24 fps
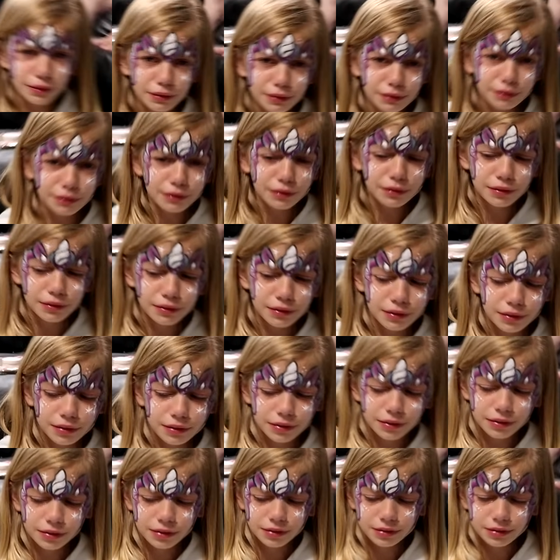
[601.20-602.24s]
like as a
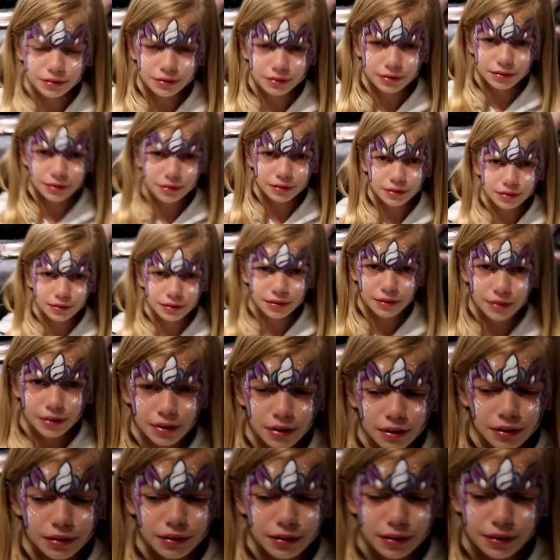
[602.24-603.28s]
family, instead of just
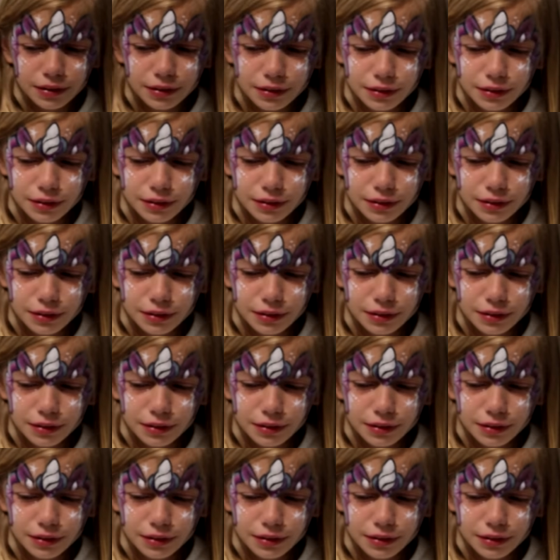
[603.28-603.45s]
dad making